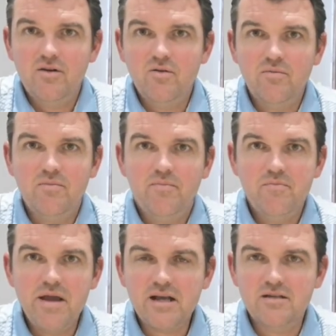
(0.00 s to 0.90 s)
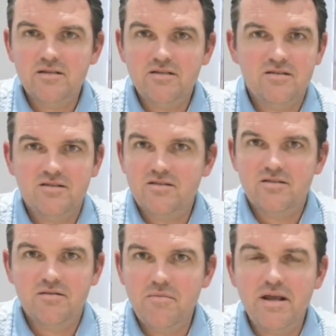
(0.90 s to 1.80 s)
You know, make
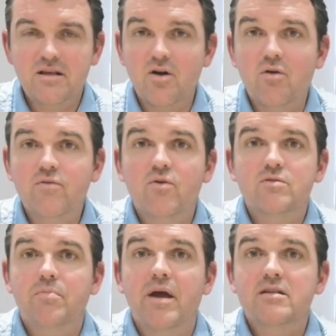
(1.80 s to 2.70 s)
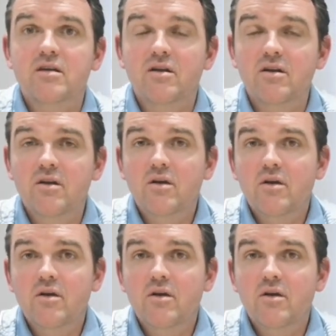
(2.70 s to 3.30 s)
the golf course better.